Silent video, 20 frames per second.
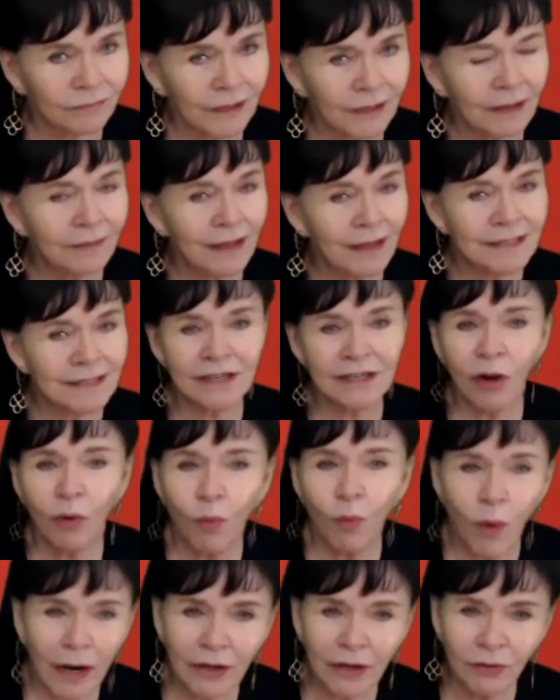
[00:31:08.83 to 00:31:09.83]
And that's not
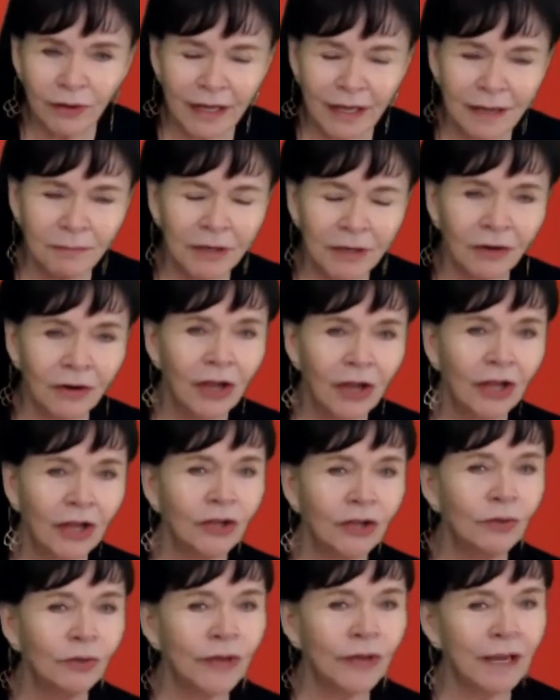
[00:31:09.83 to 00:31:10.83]
why you came here.
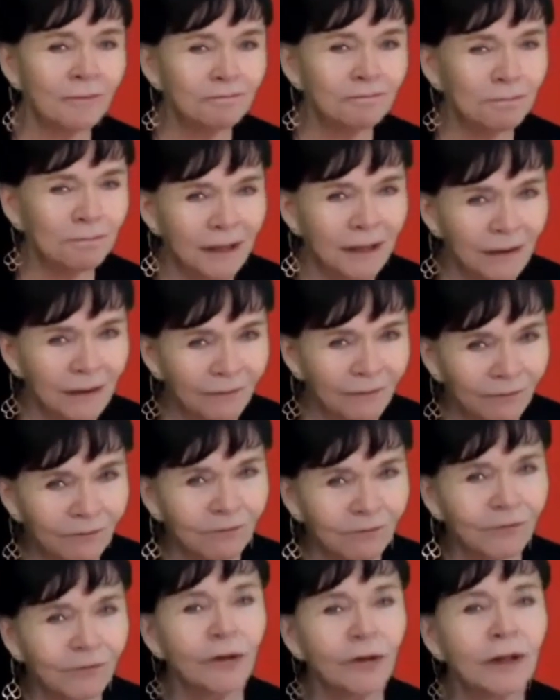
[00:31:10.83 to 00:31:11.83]
You can't be
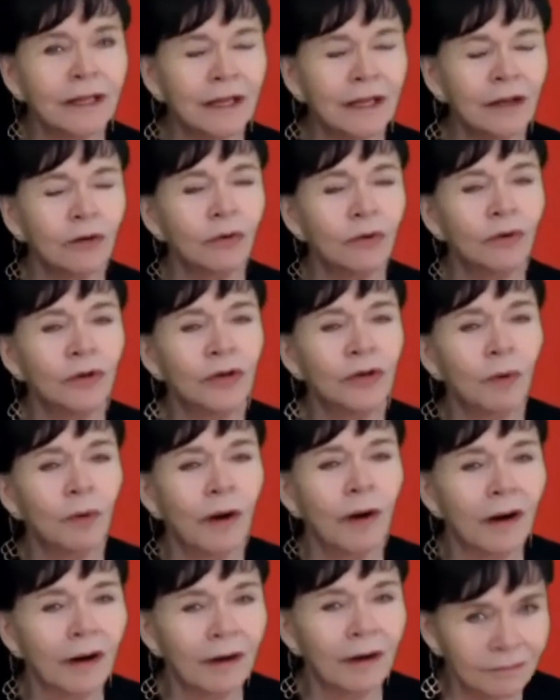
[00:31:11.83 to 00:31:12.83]
fully who you
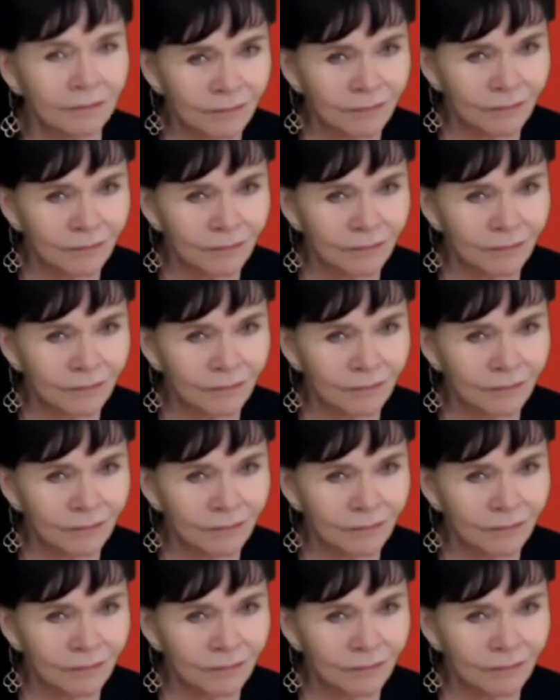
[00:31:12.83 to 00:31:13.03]
are.